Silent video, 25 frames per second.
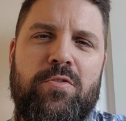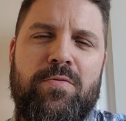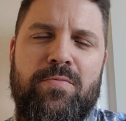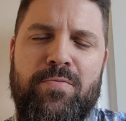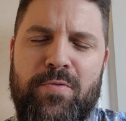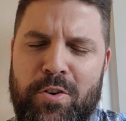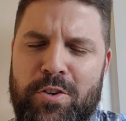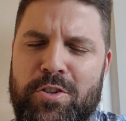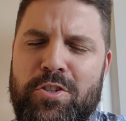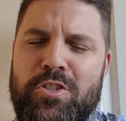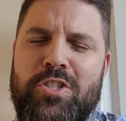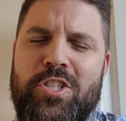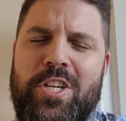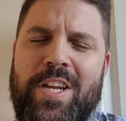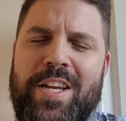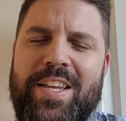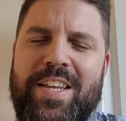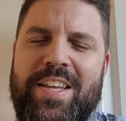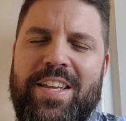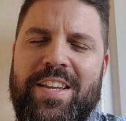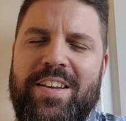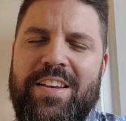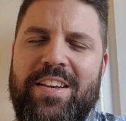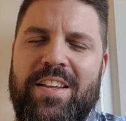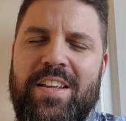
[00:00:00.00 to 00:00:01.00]
First
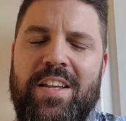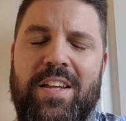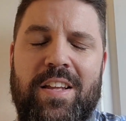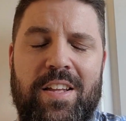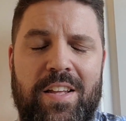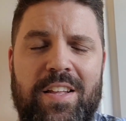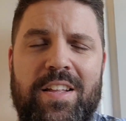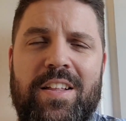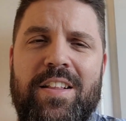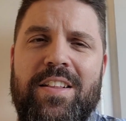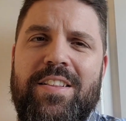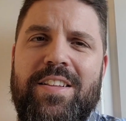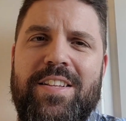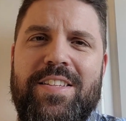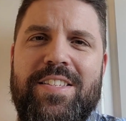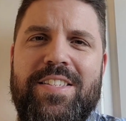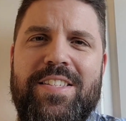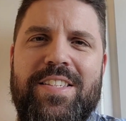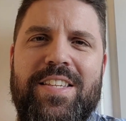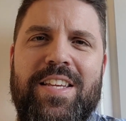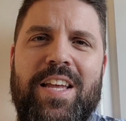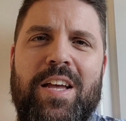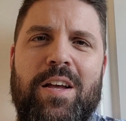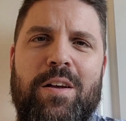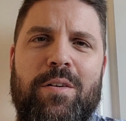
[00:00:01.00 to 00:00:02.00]
check-in.
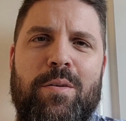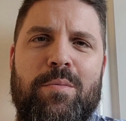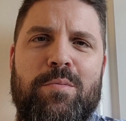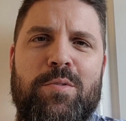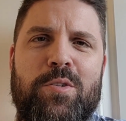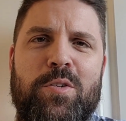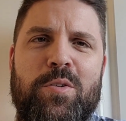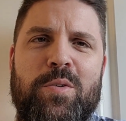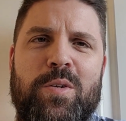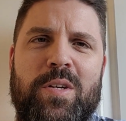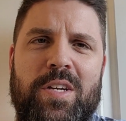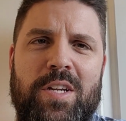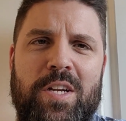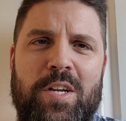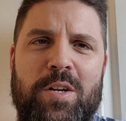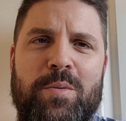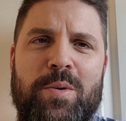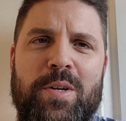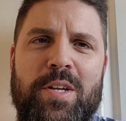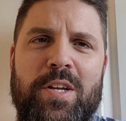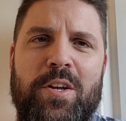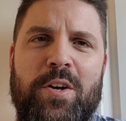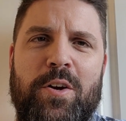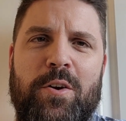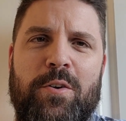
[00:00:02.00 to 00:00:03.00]
Let's see how I'm doing.
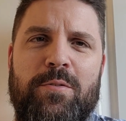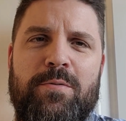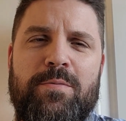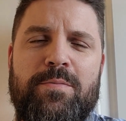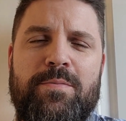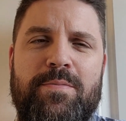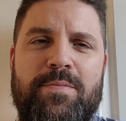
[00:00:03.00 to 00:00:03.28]
Here we go.